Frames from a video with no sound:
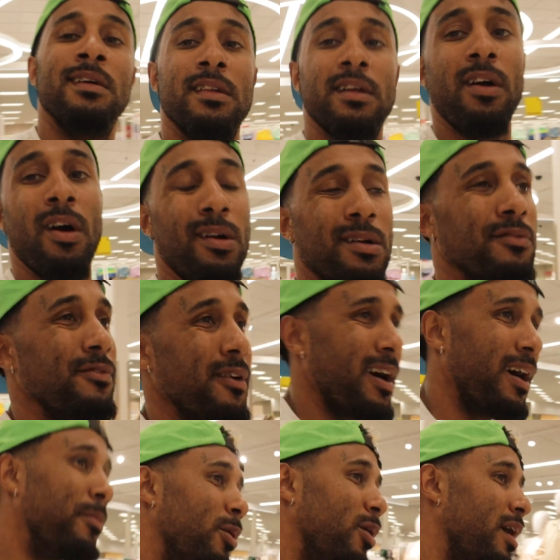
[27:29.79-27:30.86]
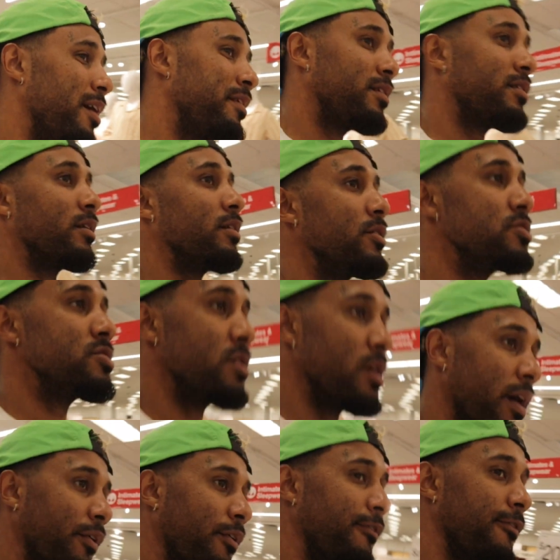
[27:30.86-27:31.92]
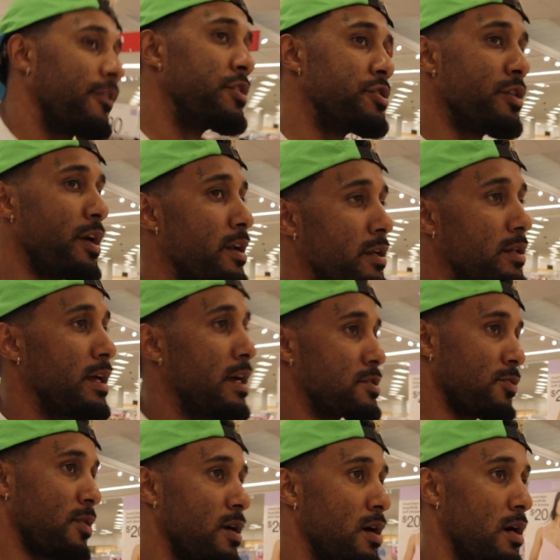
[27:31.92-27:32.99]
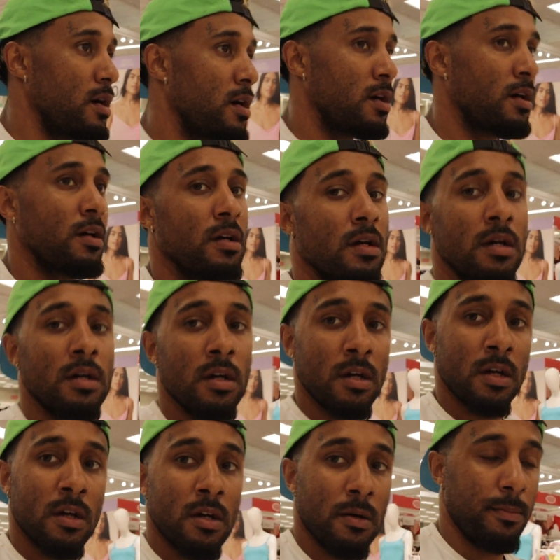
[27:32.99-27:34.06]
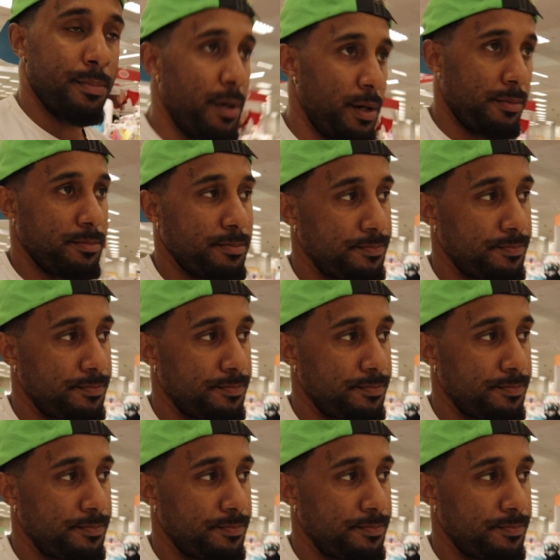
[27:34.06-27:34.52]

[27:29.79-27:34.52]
They're hard to find, bro. I think they're usually like refrigerated, that's why. But